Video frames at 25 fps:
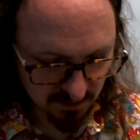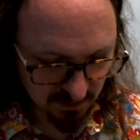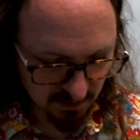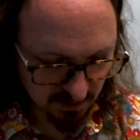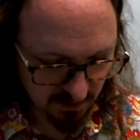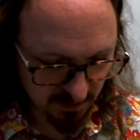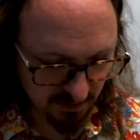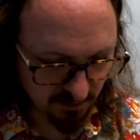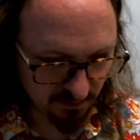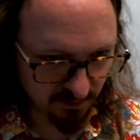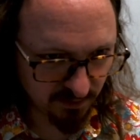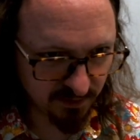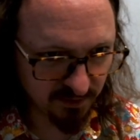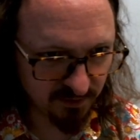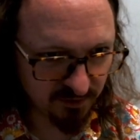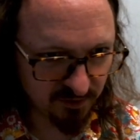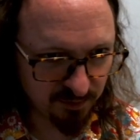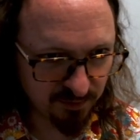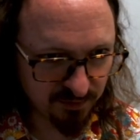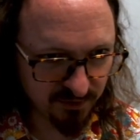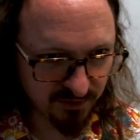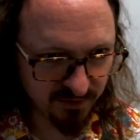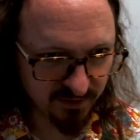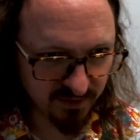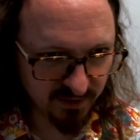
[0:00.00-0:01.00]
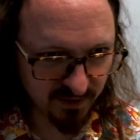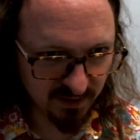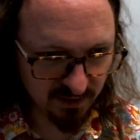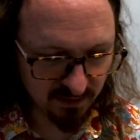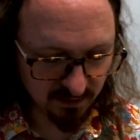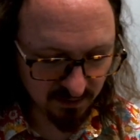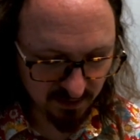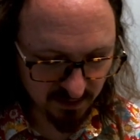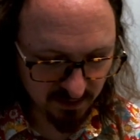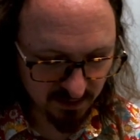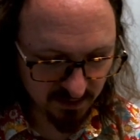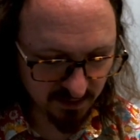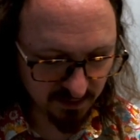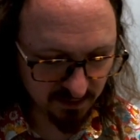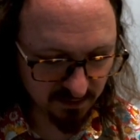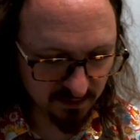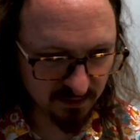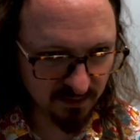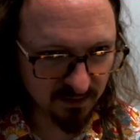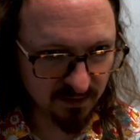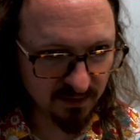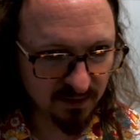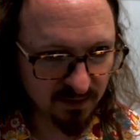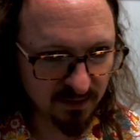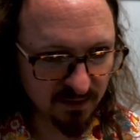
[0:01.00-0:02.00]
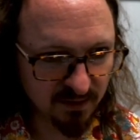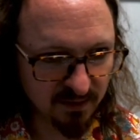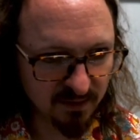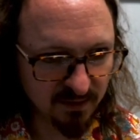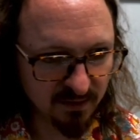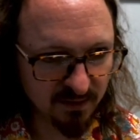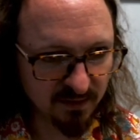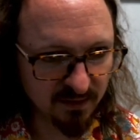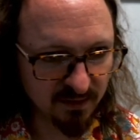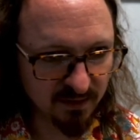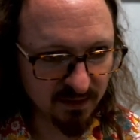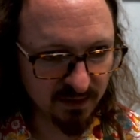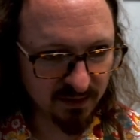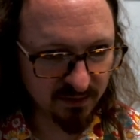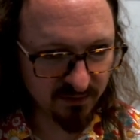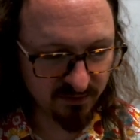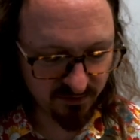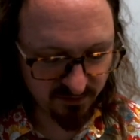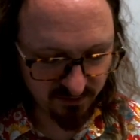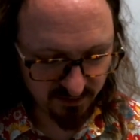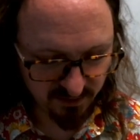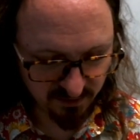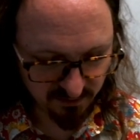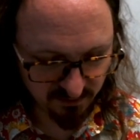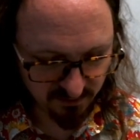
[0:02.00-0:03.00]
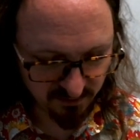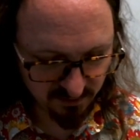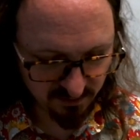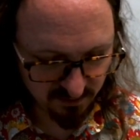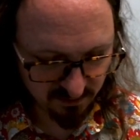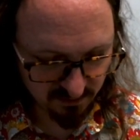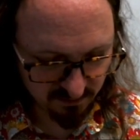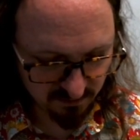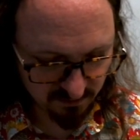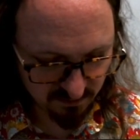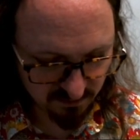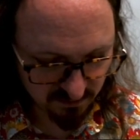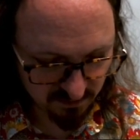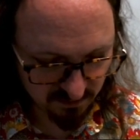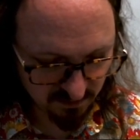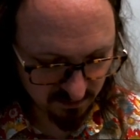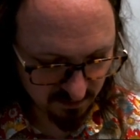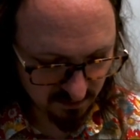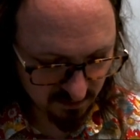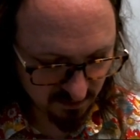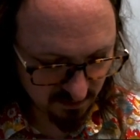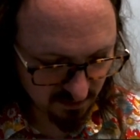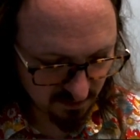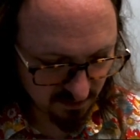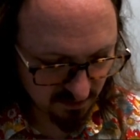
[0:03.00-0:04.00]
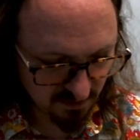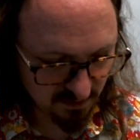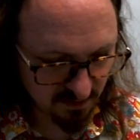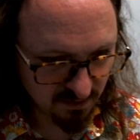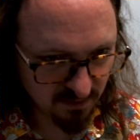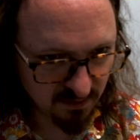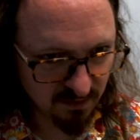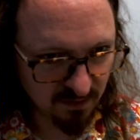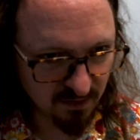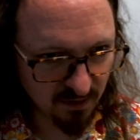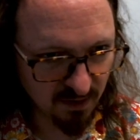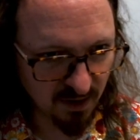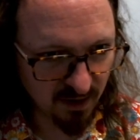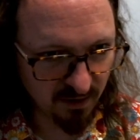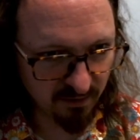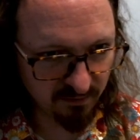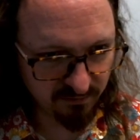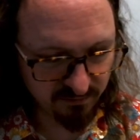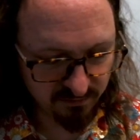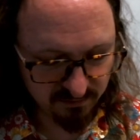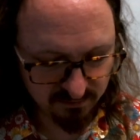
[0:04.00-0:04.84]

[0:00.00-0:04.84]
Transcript: I want it to print a line that says off.